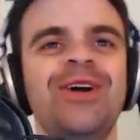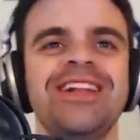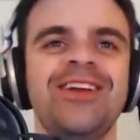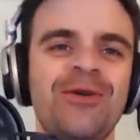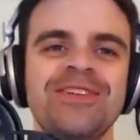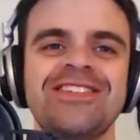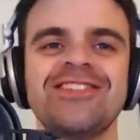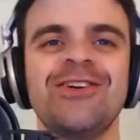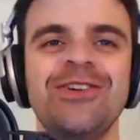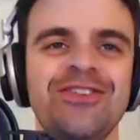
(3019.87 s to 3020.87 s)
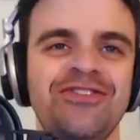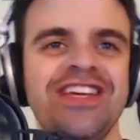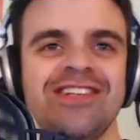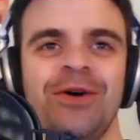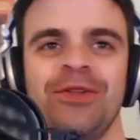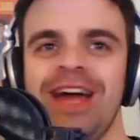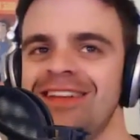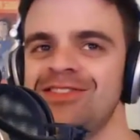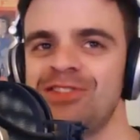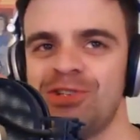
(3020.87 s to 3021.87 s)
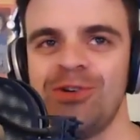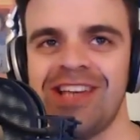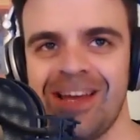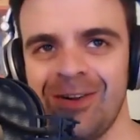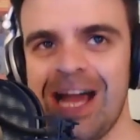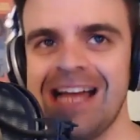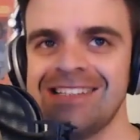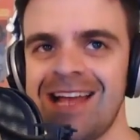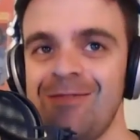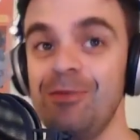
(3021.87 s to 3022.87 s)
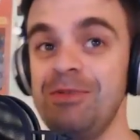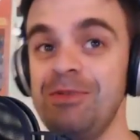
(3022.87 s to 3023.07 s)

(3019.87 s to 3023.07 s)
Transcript: Gomez is going to veto that as the show title, as I will be